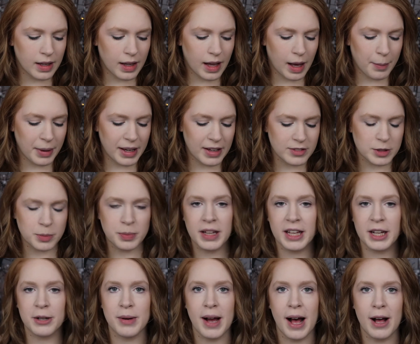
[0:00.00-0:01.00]
have to play
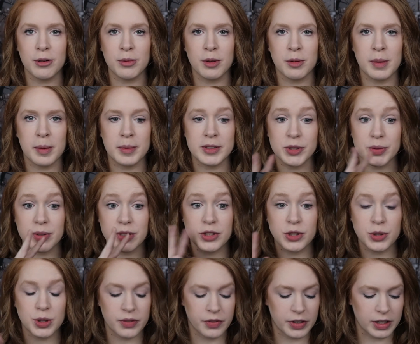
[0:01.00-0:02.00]
around with maybe doing
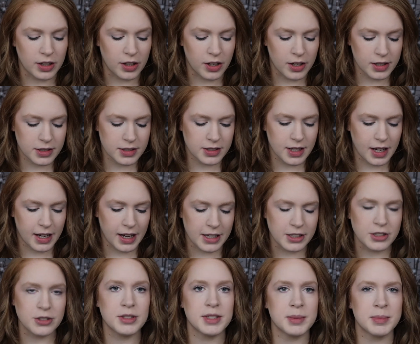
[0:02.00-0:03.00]
2 different looks like I
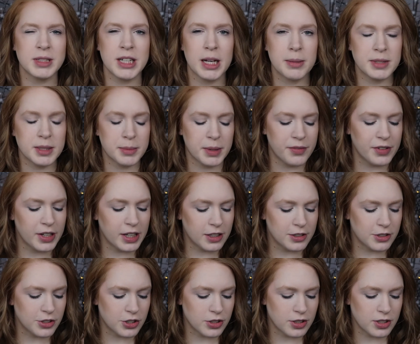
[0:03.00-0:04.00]
do sometimes in my
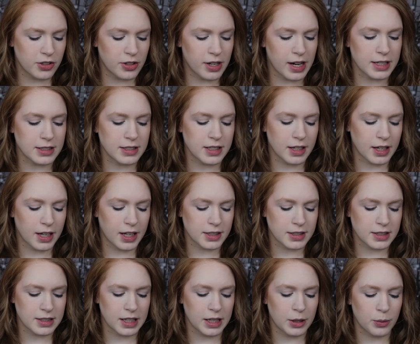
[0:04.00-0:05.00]
videos, just so you guys can kind of
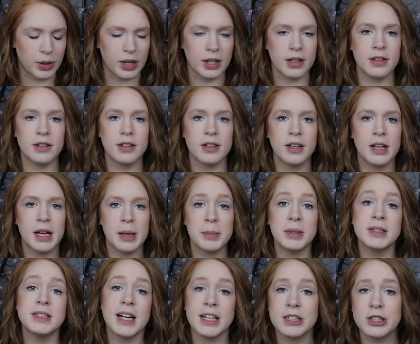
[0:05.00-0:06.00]
see what
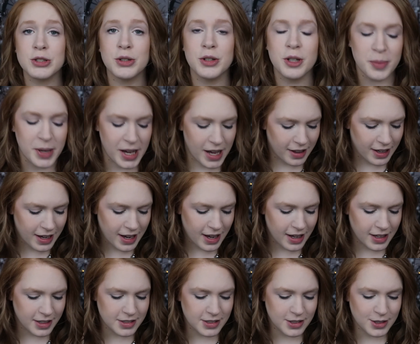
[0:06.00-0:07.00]
potential the palette
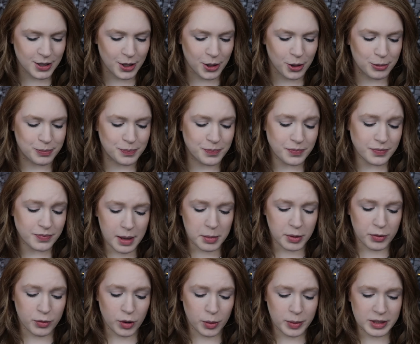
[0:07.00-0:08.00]
has. So
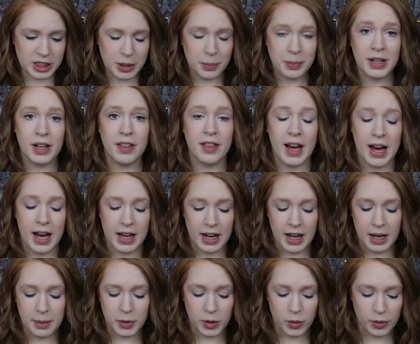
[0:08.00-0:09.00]
before we jump into that,
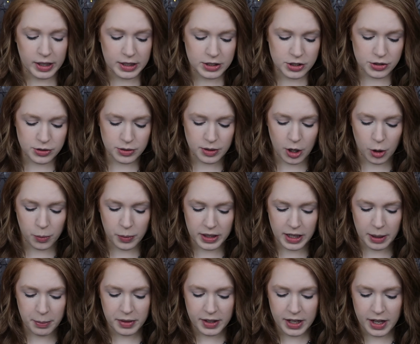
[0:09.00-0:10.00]
I'm going to open
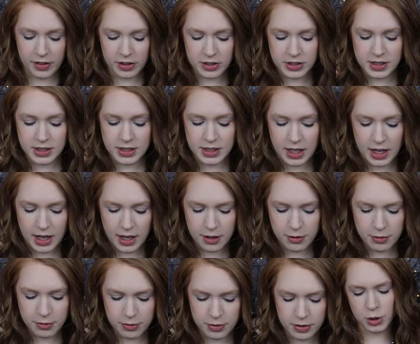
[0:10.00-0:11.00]
up the other
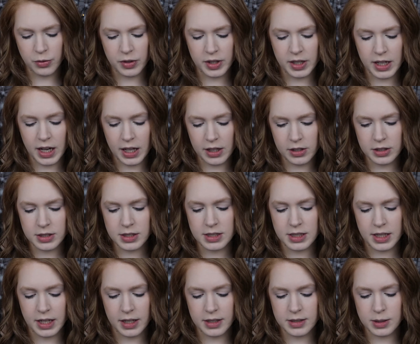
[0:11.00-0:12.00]
stuff. So for the color
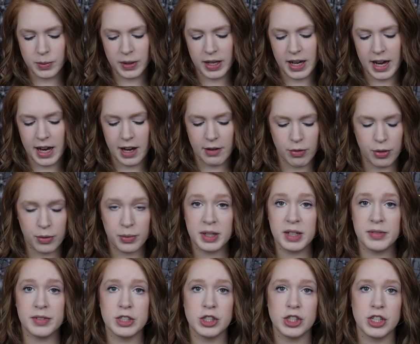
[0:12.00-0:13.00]
sticks, we have 3
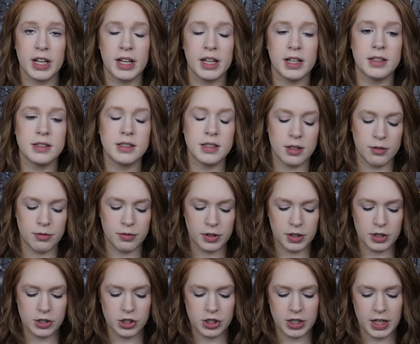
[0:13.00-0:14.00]
different shades. The
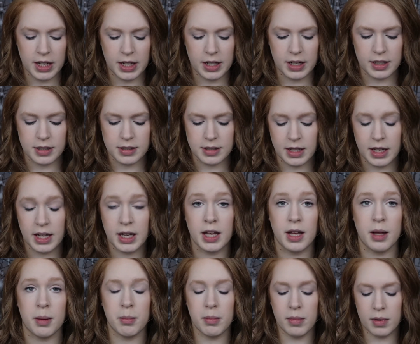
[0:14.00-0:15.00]
first shade is
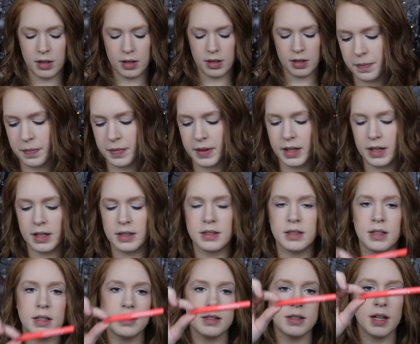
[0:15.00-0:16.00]
Him, and it's
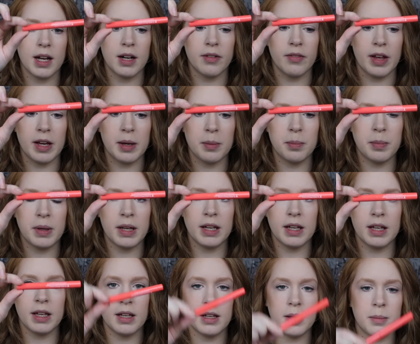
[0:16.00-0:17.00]
this kind of like
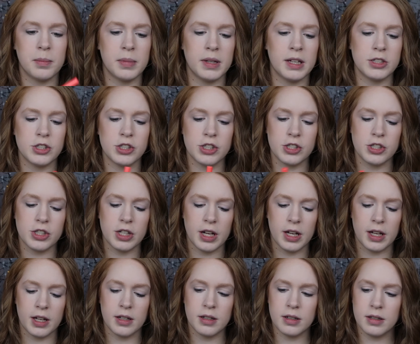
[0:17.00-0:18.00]
pinky, peachy
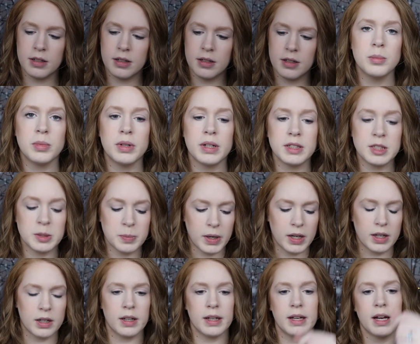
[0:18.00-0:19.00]
shade. Pretty
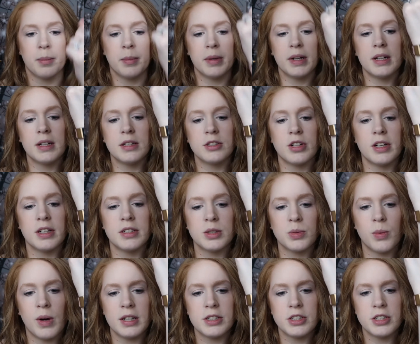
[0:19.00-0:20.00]
sparkly. I'm gonna try to
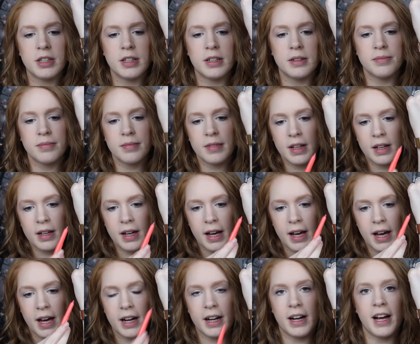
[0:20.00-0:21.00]
swatch it. I
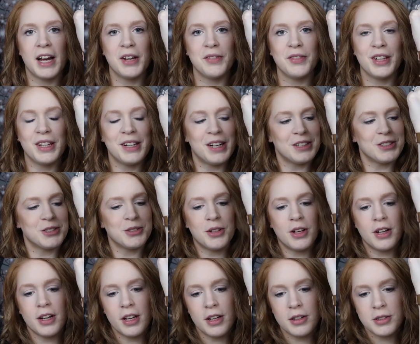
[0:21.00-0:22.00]
had an IV not too
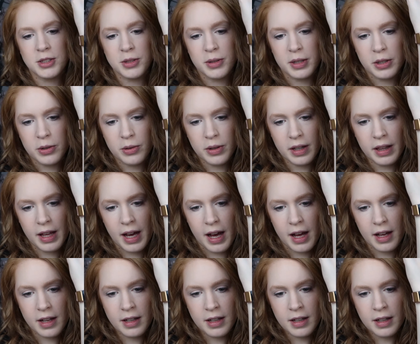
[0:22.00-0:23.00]
long ago, so ignore
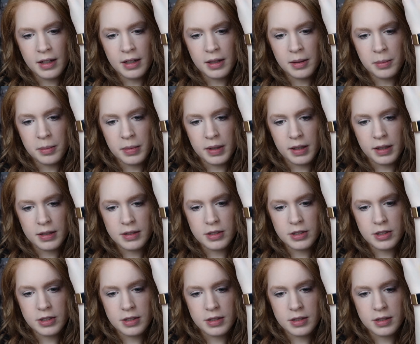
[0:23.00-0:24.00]
that. But let's
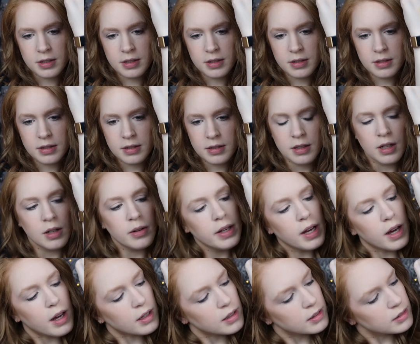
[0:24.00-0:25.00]
just, oh
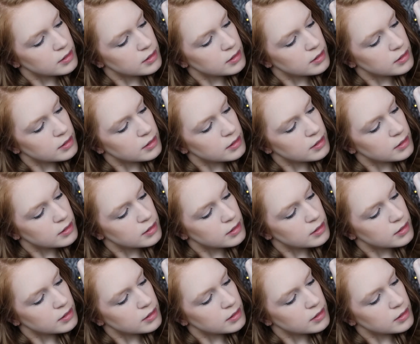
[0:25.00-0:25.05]
yeah.